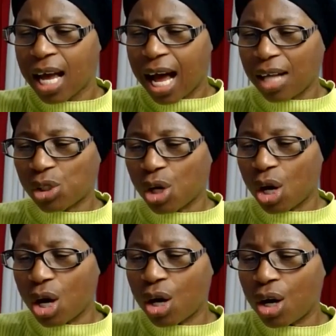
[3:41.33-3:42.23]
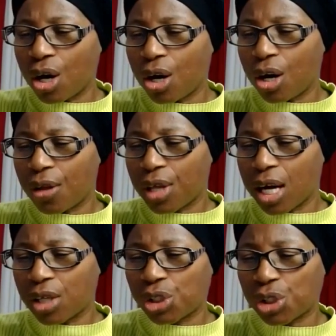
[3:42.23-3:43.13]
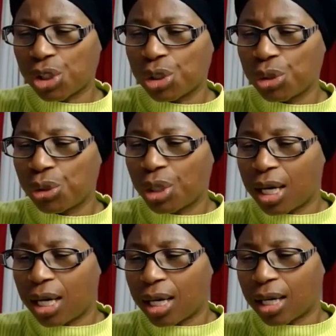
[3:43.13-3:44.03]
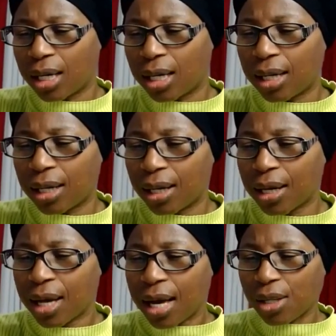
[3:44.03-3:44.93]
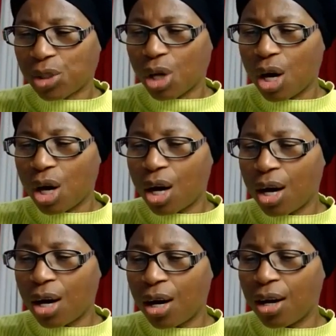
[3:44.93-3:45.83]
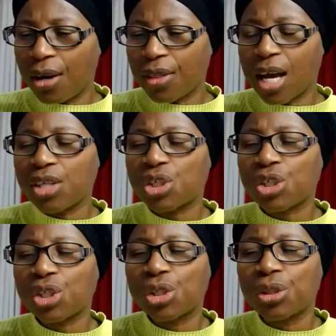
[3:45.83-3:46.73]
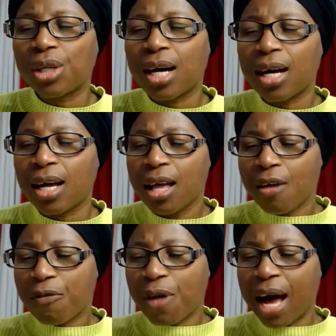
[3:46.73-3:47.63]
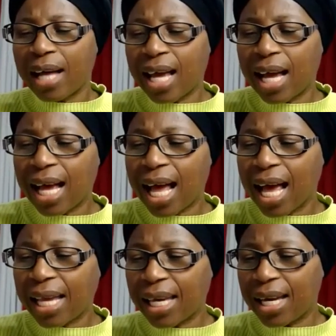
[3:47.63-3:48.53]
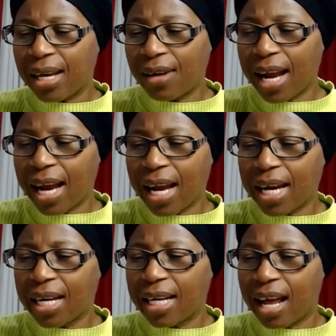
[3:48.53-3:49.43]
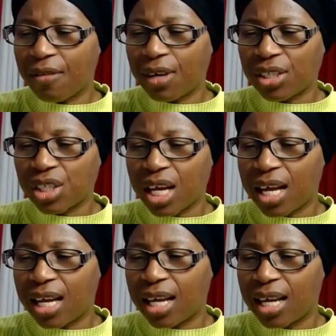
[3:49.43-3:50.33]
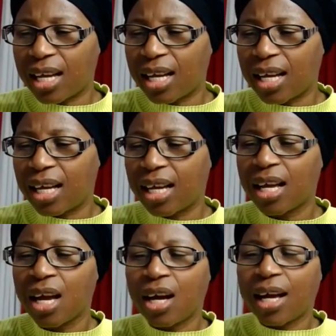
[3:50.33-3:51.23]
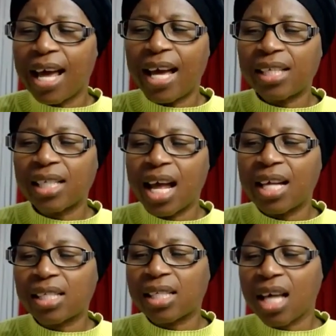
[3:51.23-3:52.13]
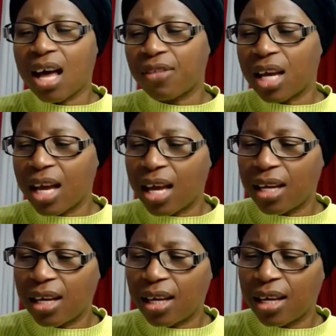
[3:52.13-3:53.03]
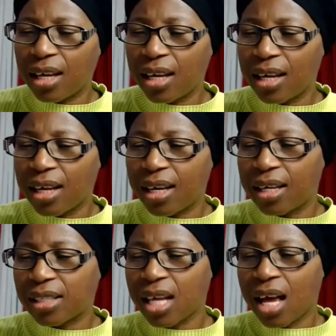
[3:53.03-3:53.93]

I saw that you are. I saw that you are. Father God, you will never change. Ancient of days.